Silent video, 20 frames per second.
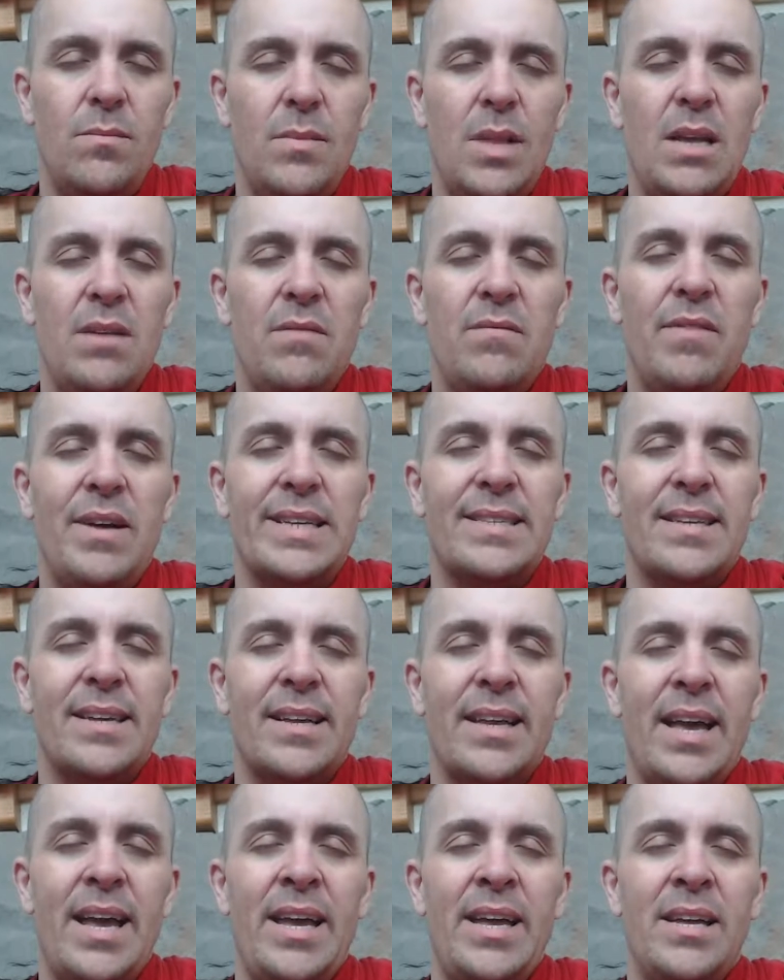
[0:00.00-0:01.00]

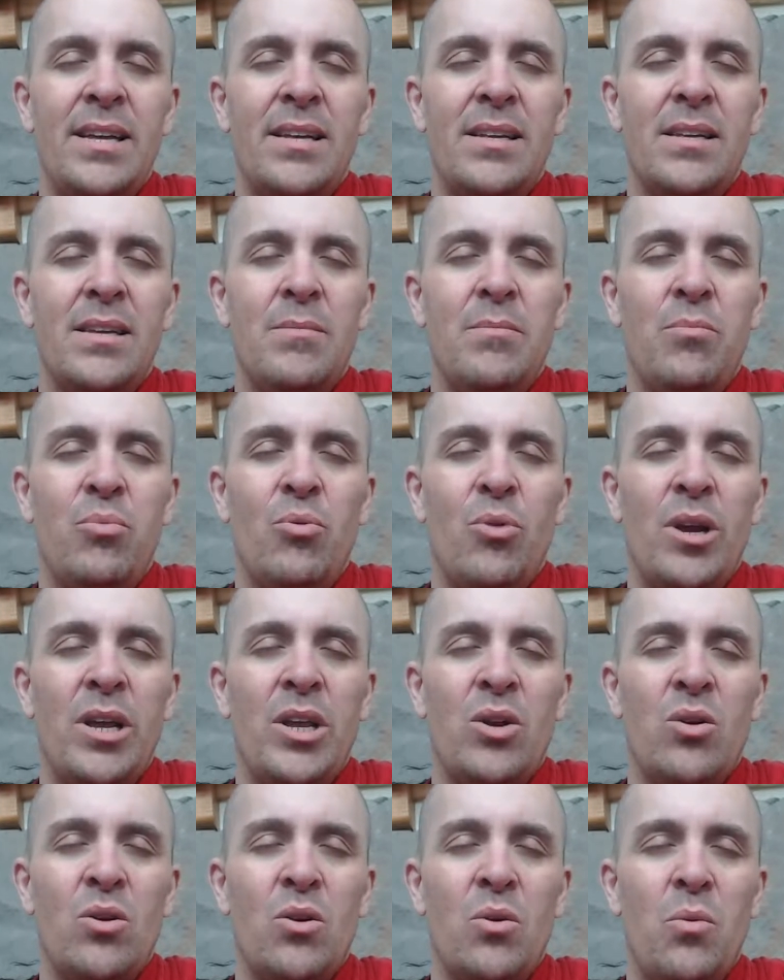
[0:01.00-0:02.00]
Investigate and bring
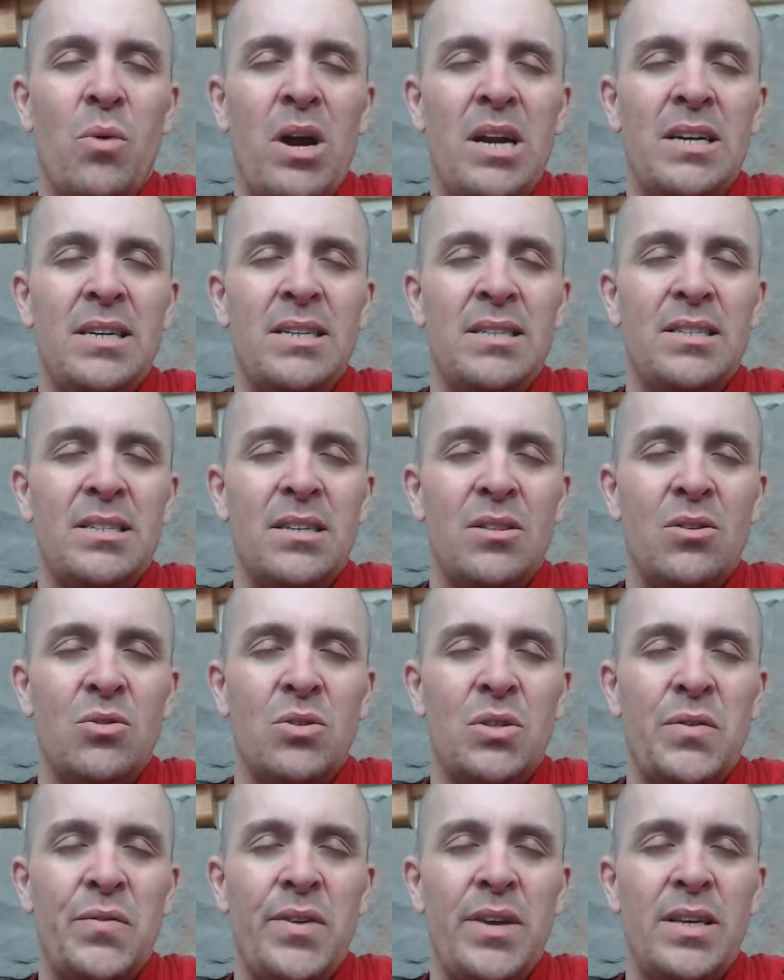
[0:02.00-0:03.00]
your awareness to
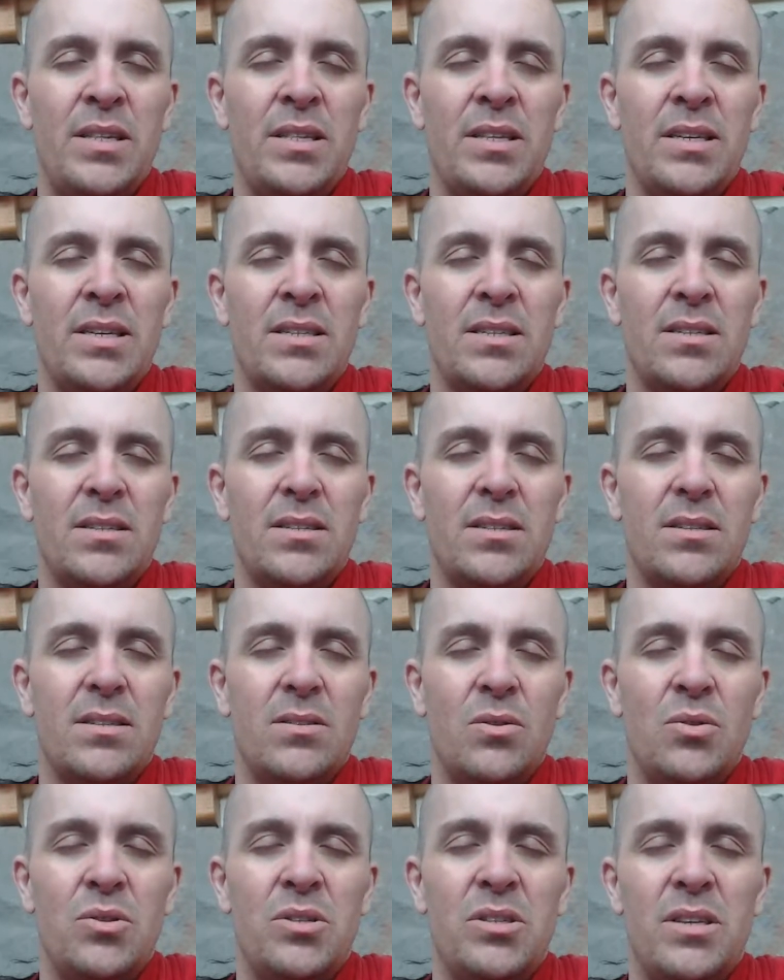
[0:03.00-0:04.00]
those feelings,
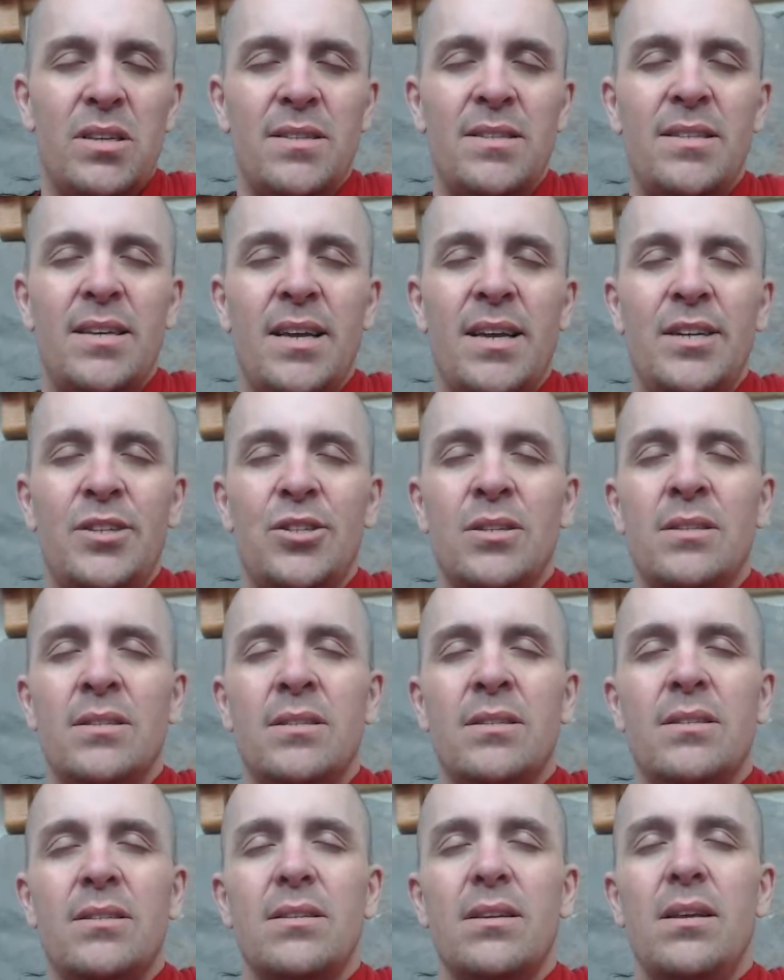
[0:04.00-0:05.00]
those
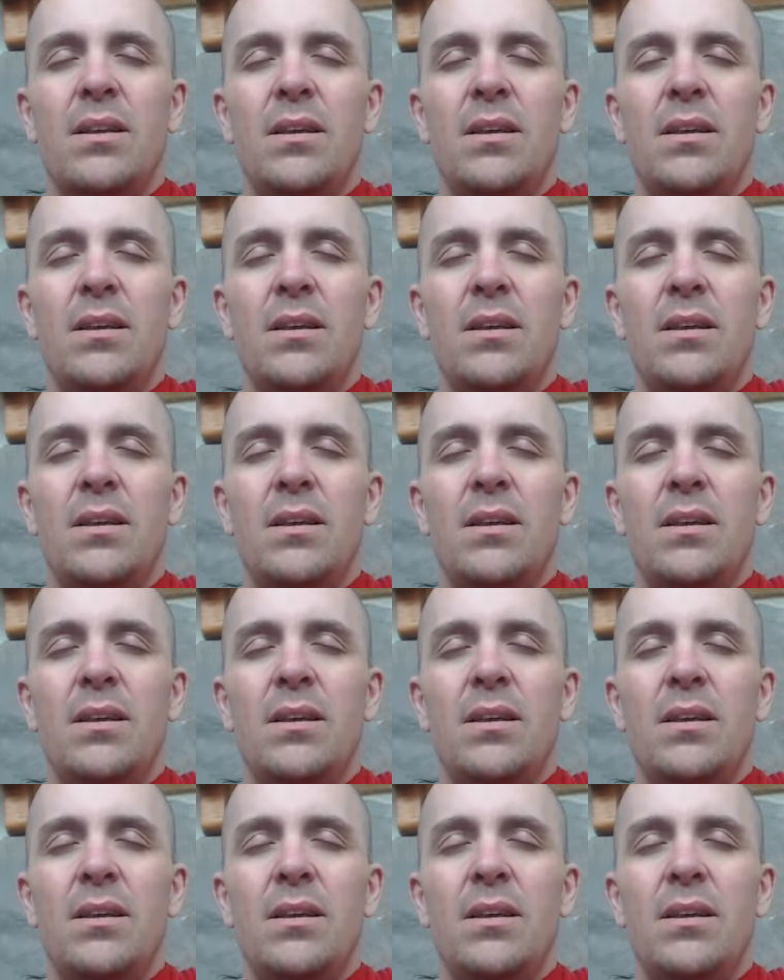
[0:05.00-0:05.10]
sensations,